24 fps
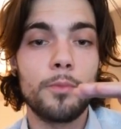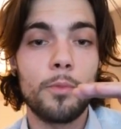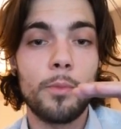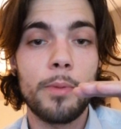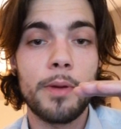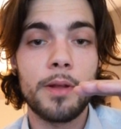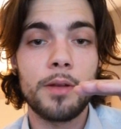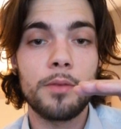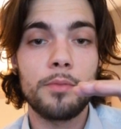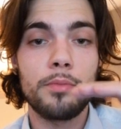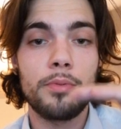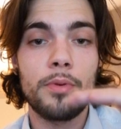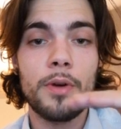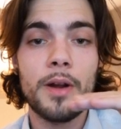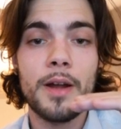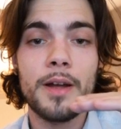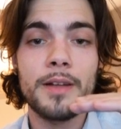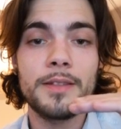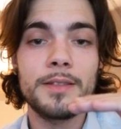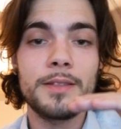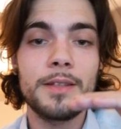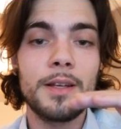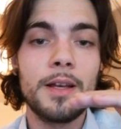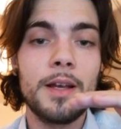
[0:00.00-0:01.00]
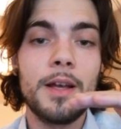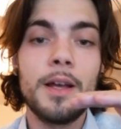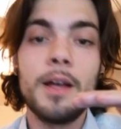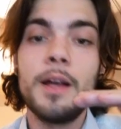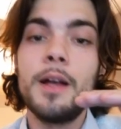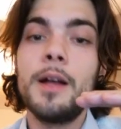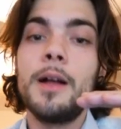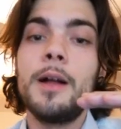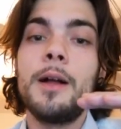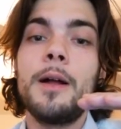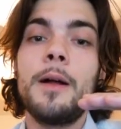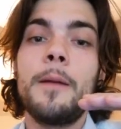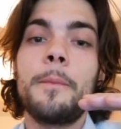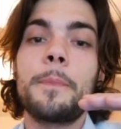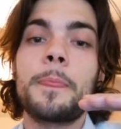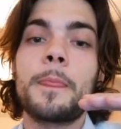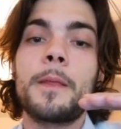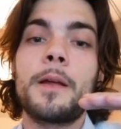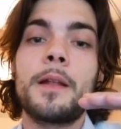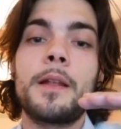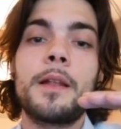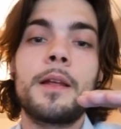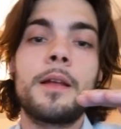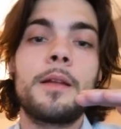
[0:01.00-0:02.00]
better price,
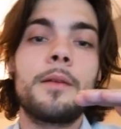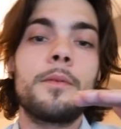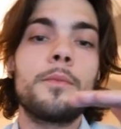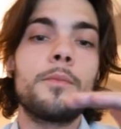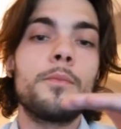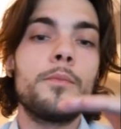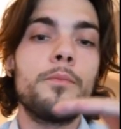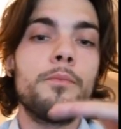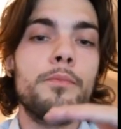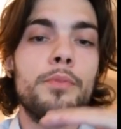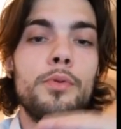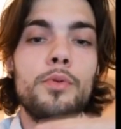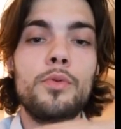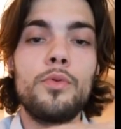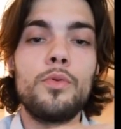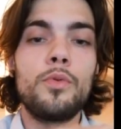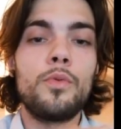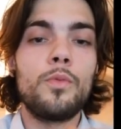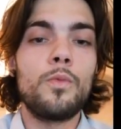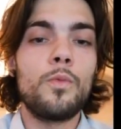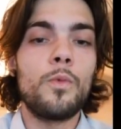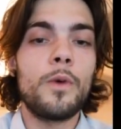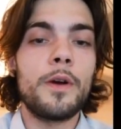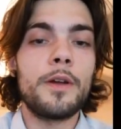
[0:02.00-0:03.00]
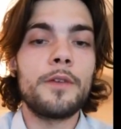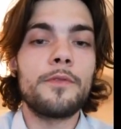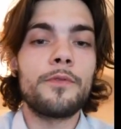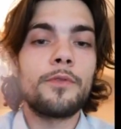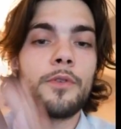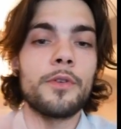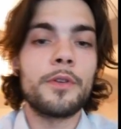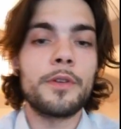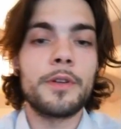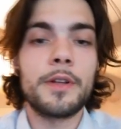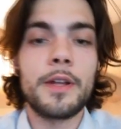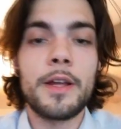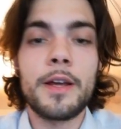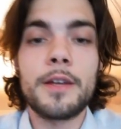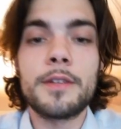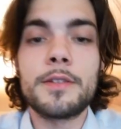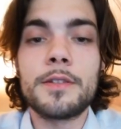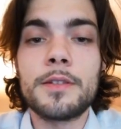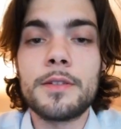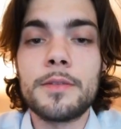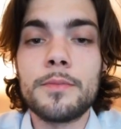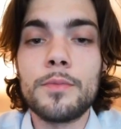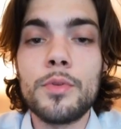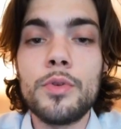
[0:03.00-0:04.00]
and then boom, wait for the
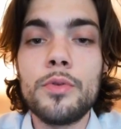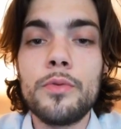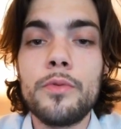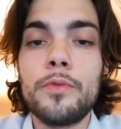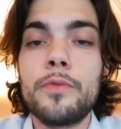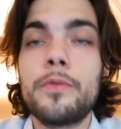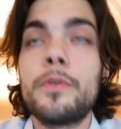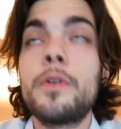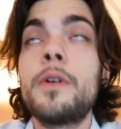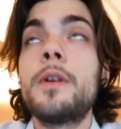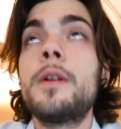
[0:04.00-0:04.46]
next move.